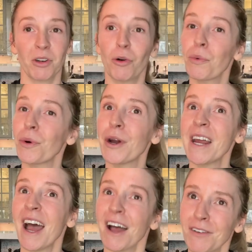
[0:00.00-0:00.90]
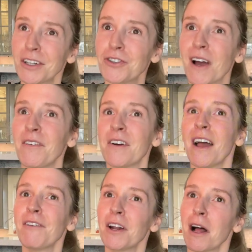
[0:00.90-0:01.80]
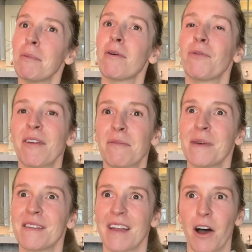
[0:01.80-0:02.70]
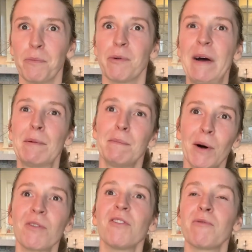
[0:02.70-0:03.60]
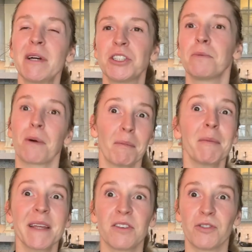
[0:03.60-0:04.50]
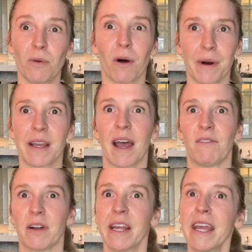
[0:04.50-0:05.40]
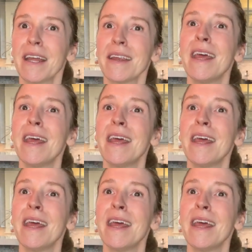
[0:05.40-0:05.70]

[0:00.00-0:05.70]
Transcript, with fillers: don't worry, I've got you covered. I've got a couple of recipes to help you out, most of which you probably do already have on hand.